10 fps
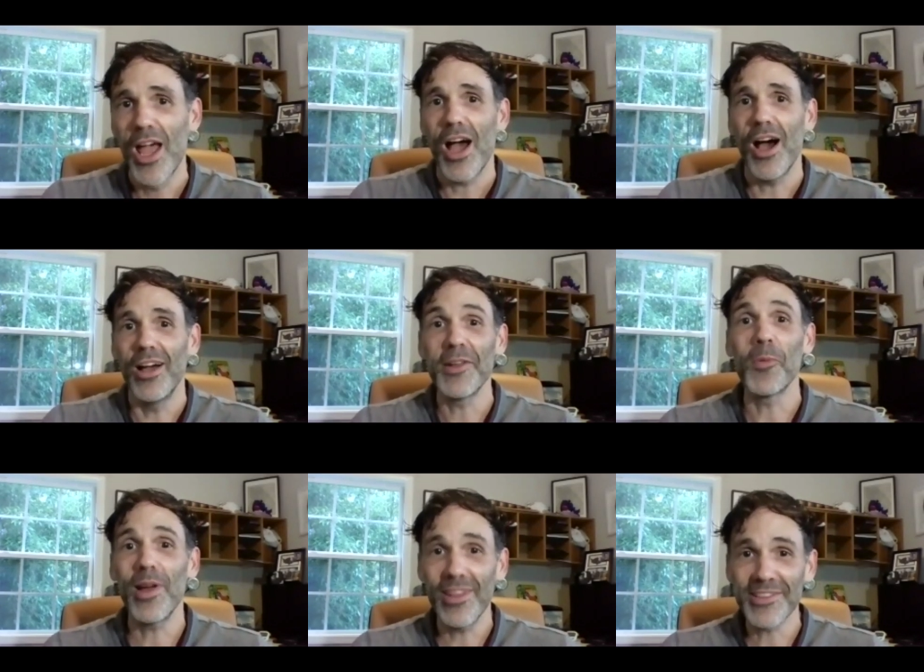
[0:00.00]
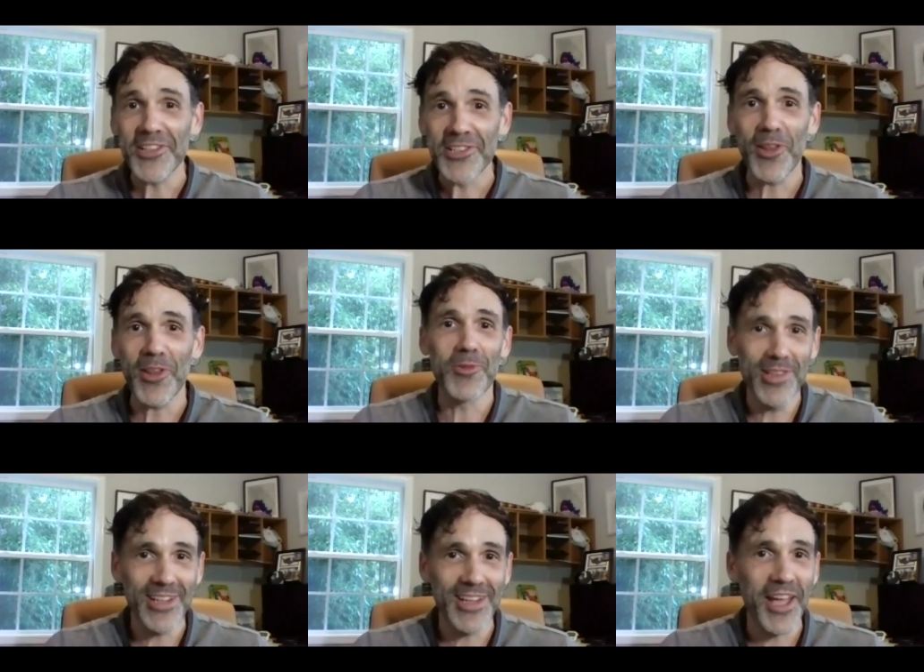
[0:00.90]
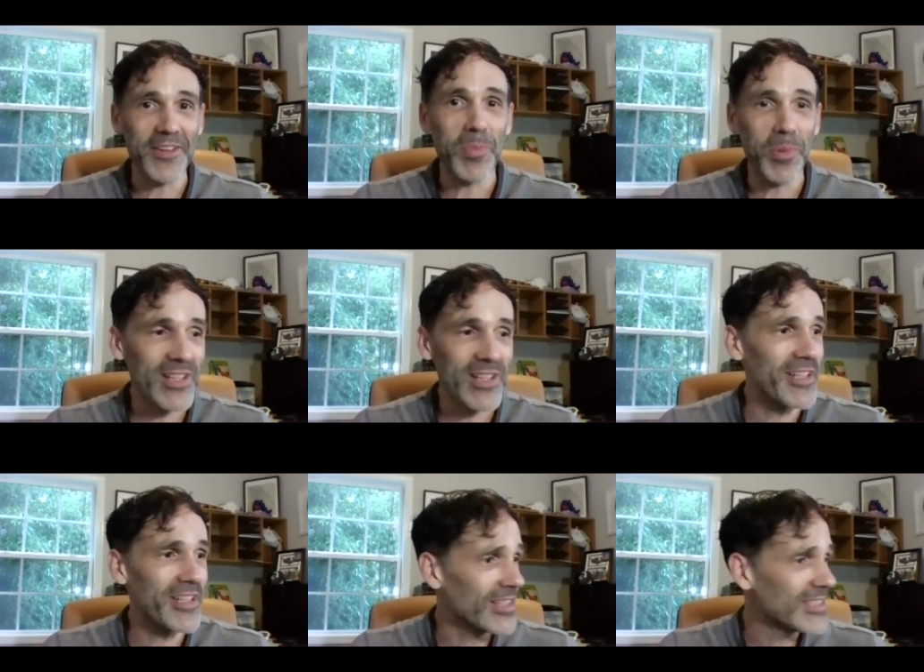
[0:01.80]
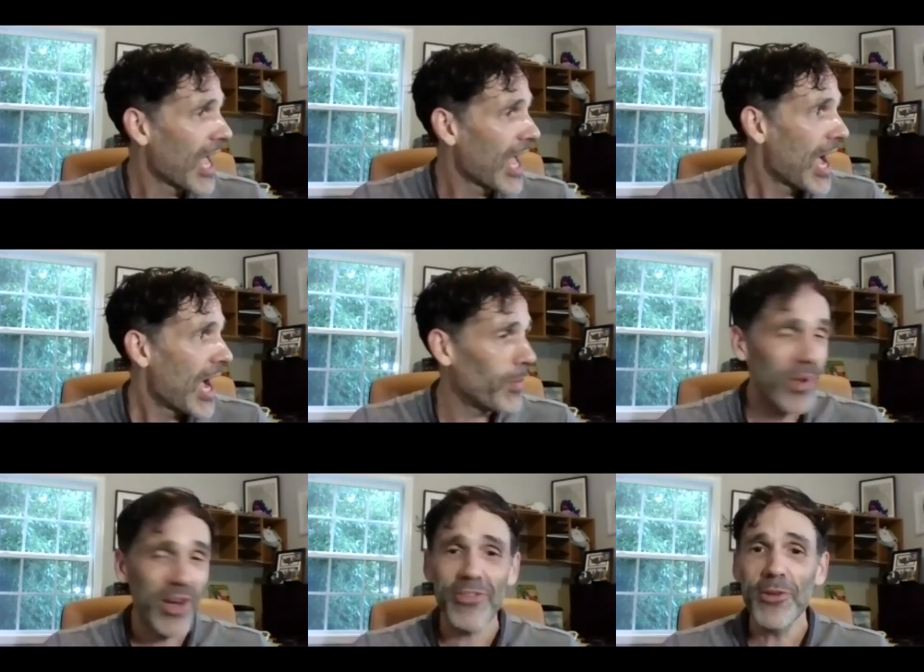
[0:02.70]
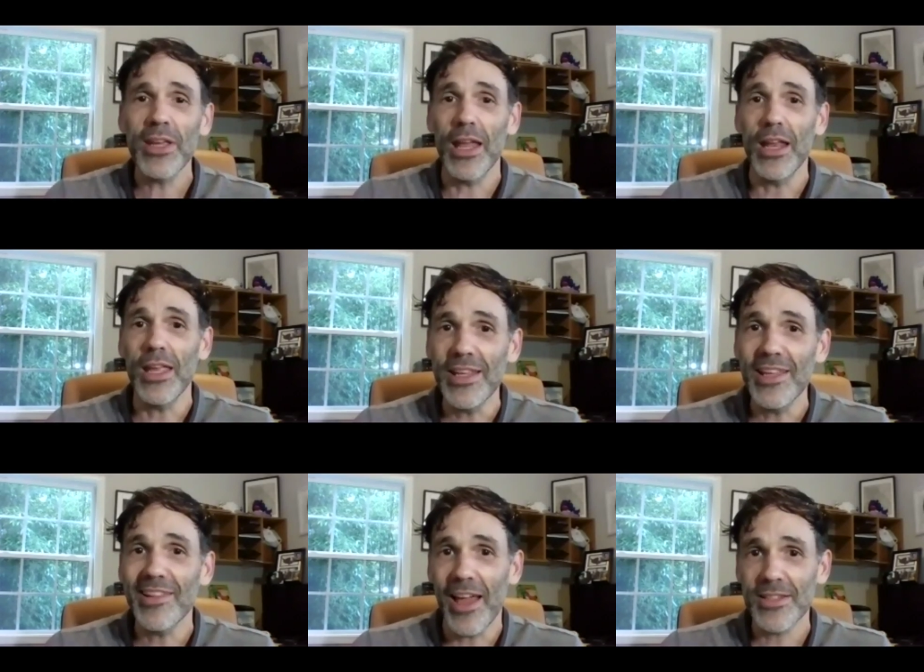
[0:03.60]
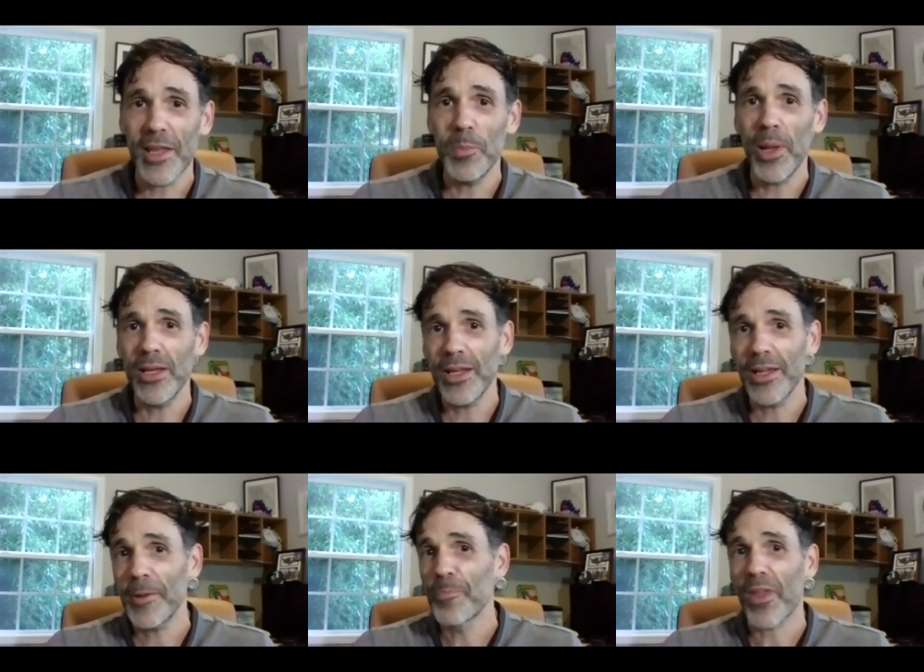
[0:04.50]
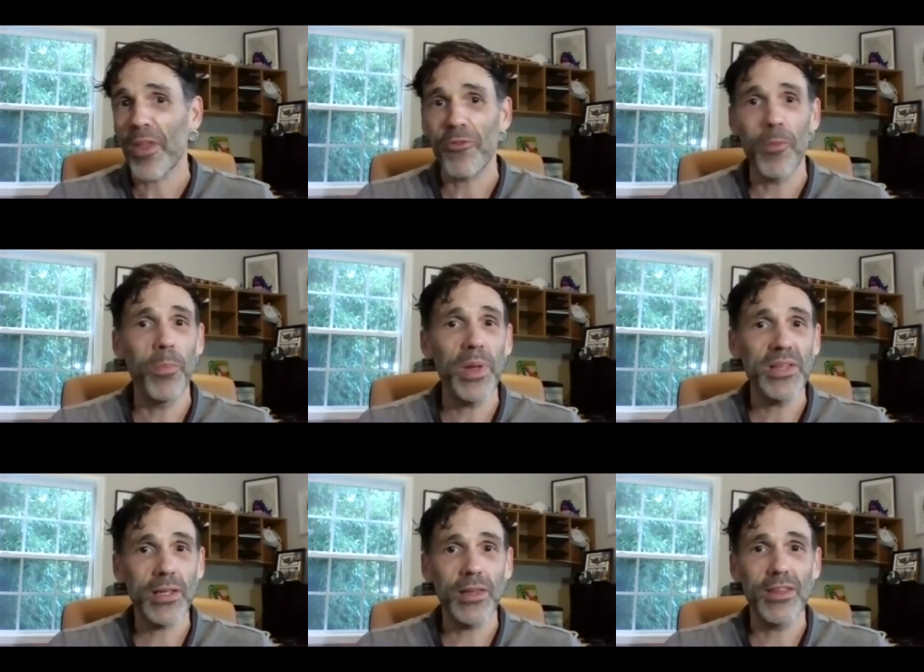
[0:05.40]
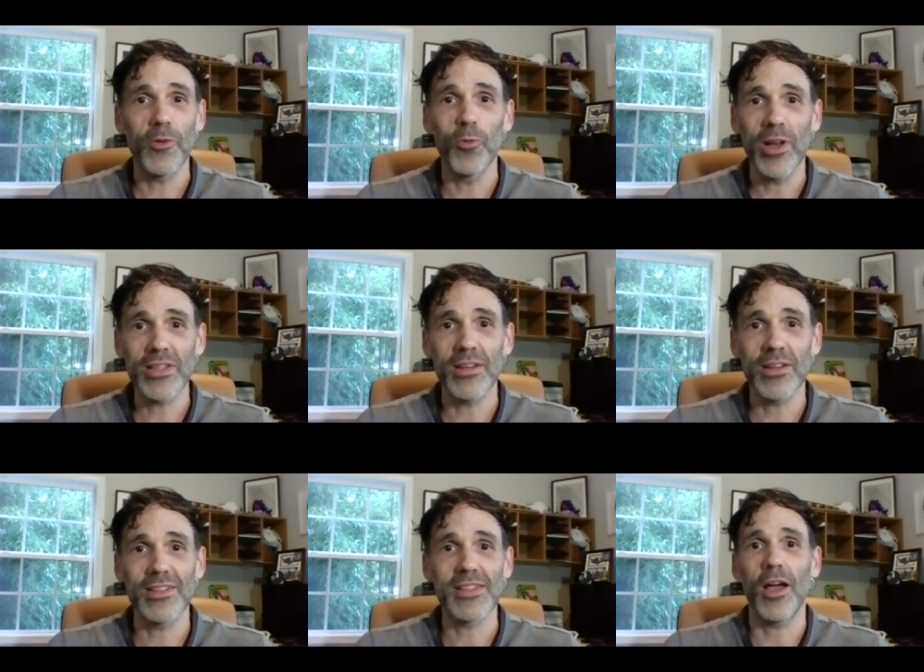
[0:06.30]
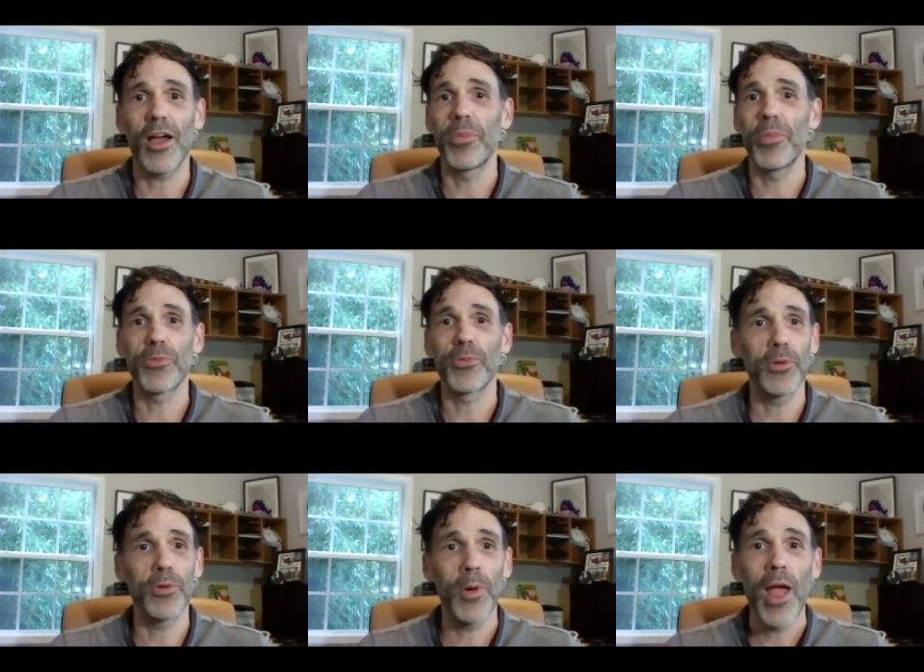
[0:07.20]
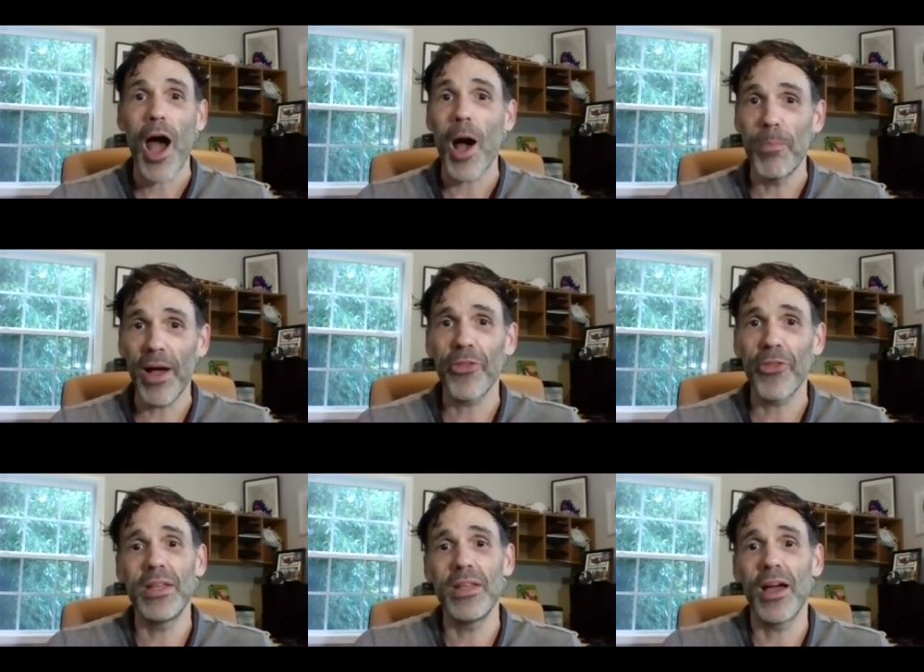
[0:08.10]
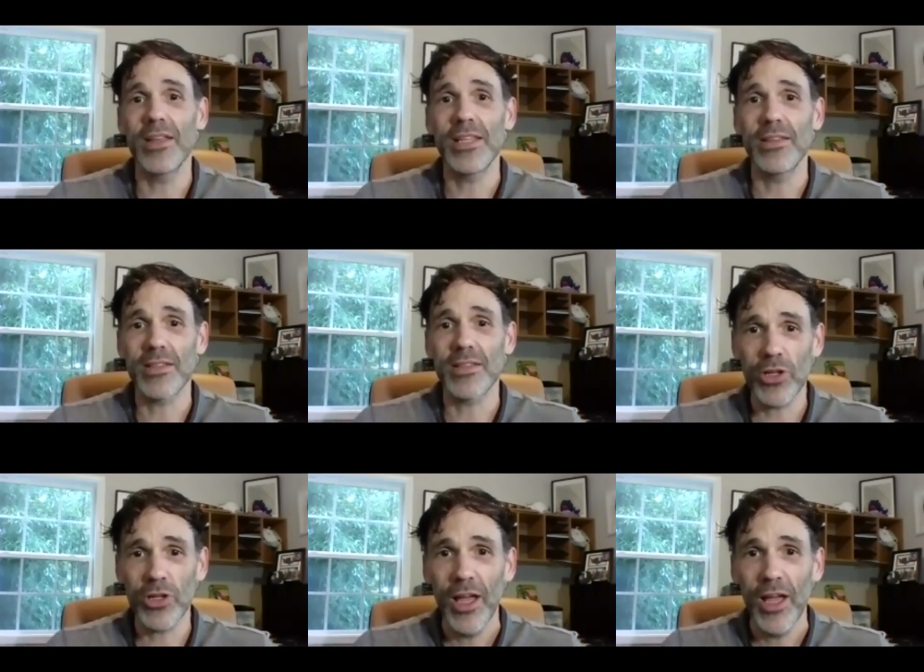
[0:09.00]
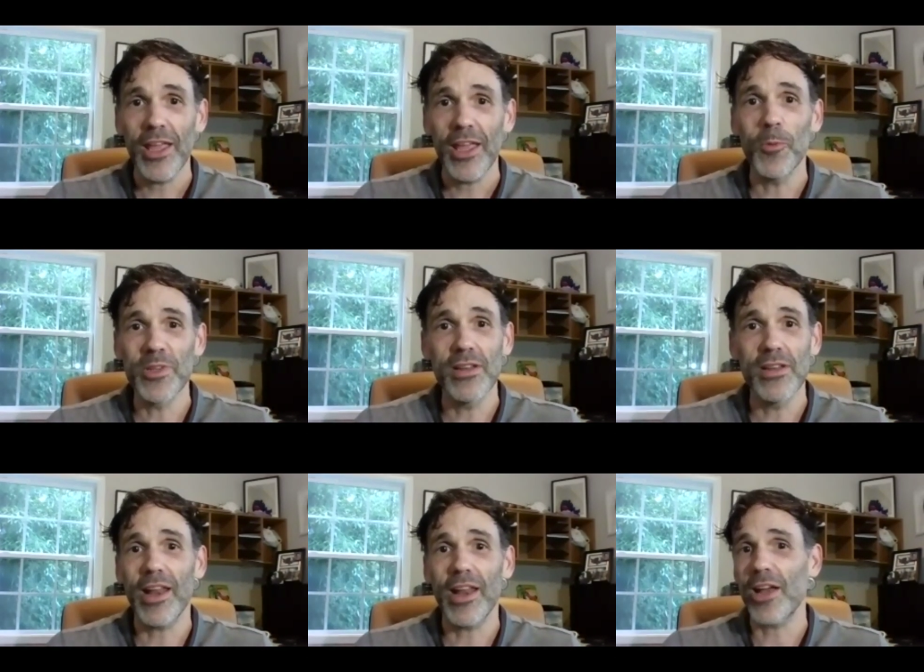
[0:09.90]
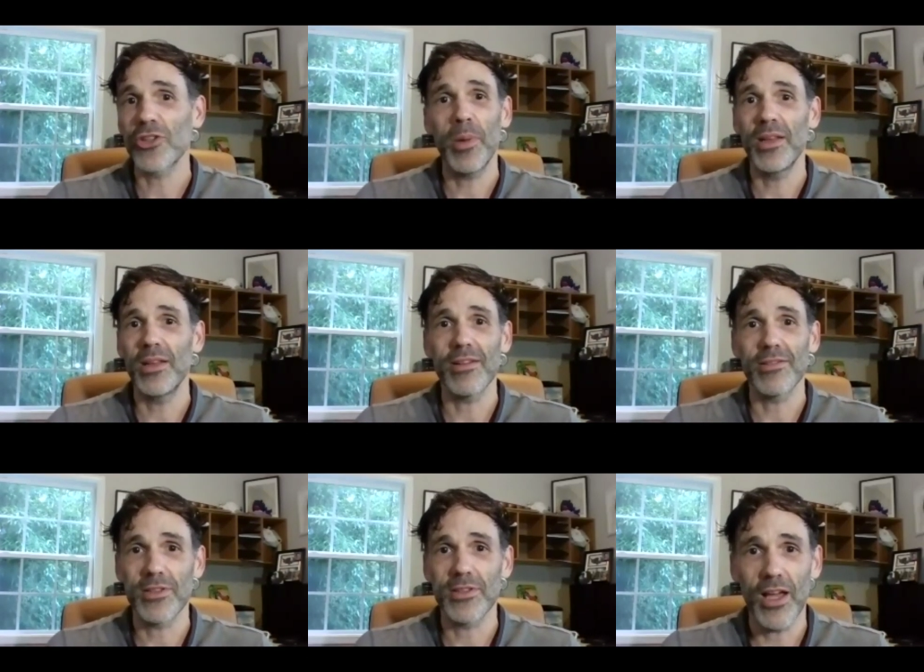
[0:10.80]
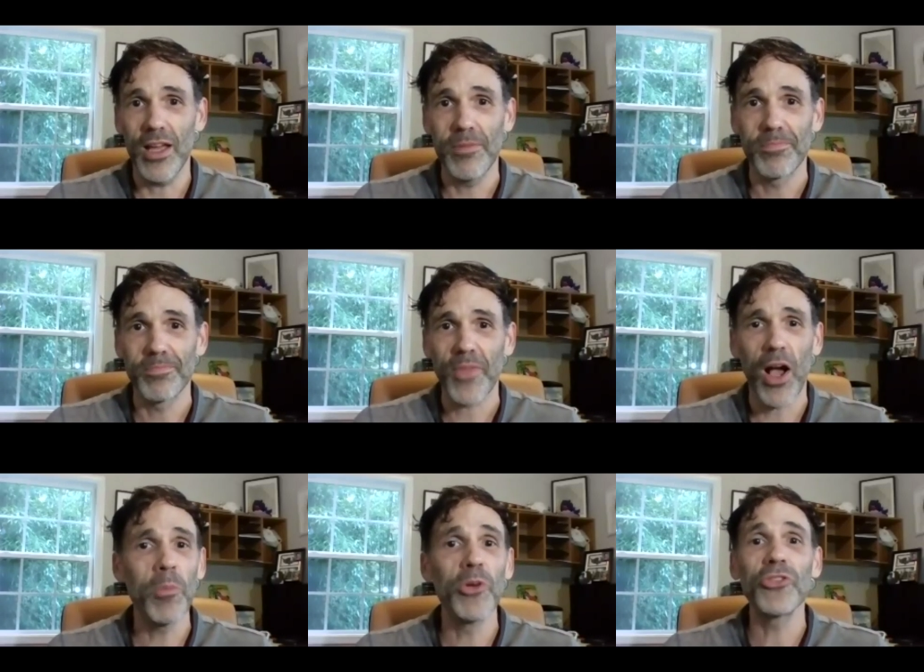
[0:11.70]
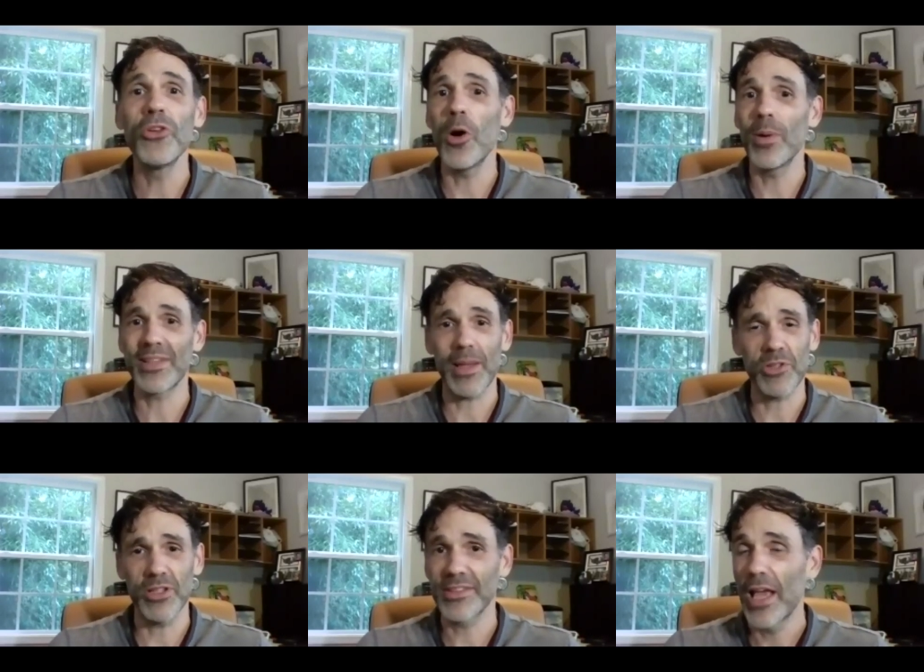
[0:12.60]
in a way that's also like really kind of surprising to us. But if you look at any landscape painting from basically the Renaissance up through about the mid-19th century, it was not actually painted outside, almost no exceptions.